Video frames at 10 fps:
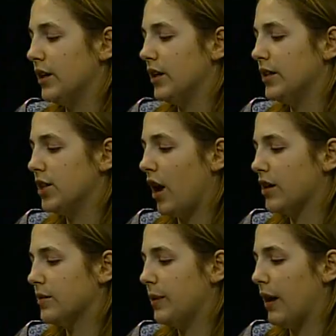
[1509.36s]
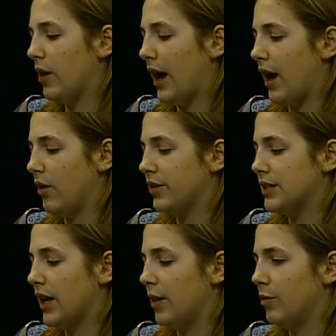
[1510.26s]
he talked about how the
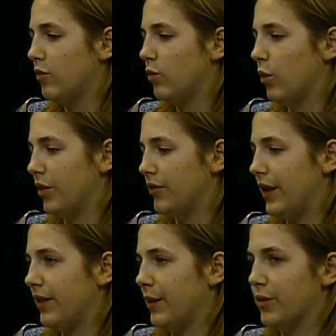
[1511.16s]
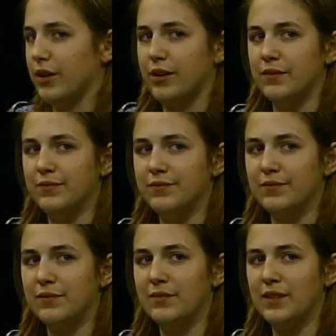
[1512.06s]
type of warfare that we're
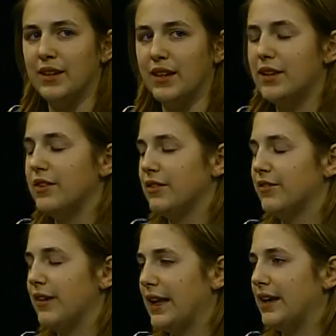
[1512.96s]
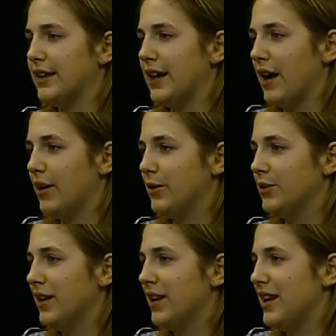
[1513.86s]
even fighting now
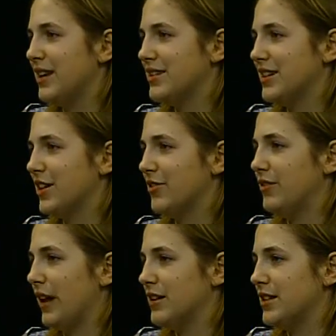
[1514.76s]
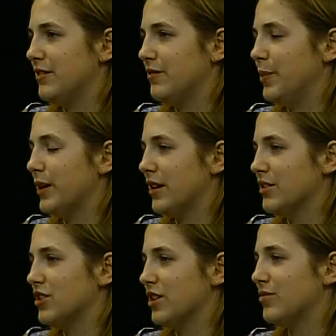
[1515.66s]
isn't effective
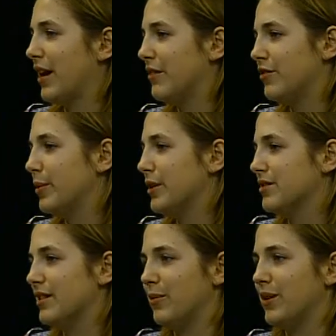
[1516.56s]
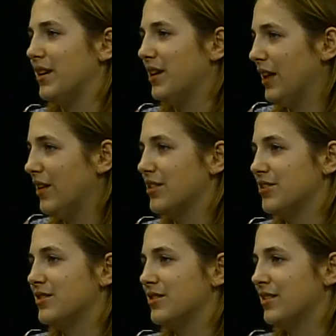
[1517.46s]
because just for every person that we kill,
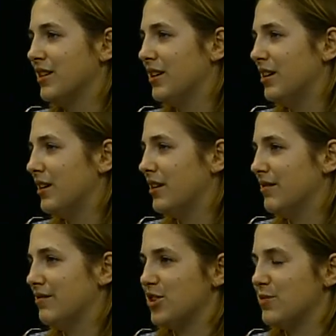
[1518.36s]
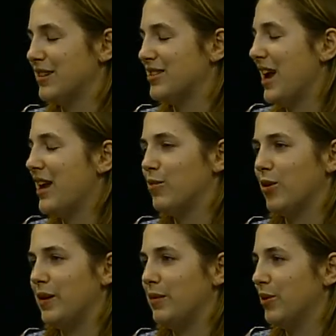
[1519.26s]
there's just makes 10
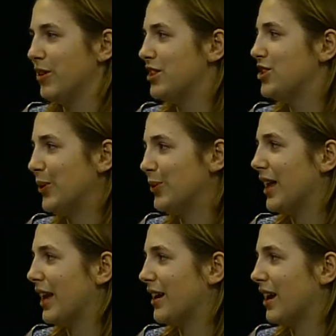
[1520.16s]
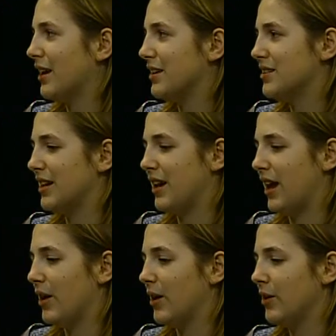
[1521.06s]
more people that don't like us and
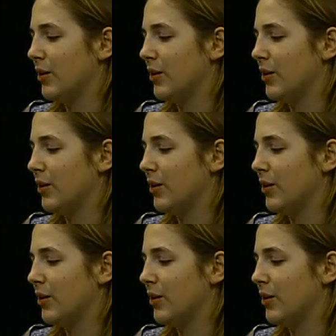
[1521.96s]
how